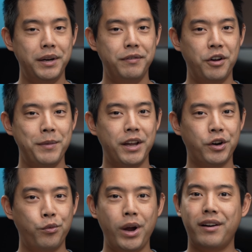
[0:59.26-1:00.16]
Read
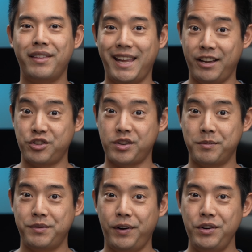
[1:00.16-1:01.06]
Filmmaker, where the answers
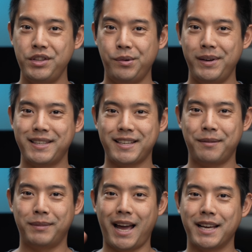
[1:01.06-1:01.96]
comes first, the reasons
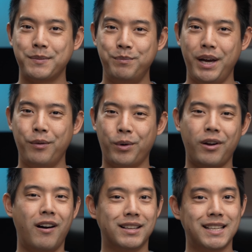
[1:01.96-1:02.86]
come last, but we're
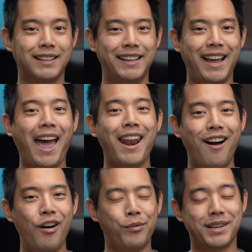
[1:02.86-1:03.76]
constantly and
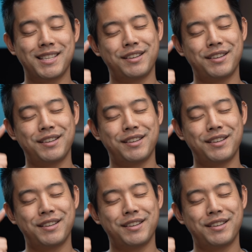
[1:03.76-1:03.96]
always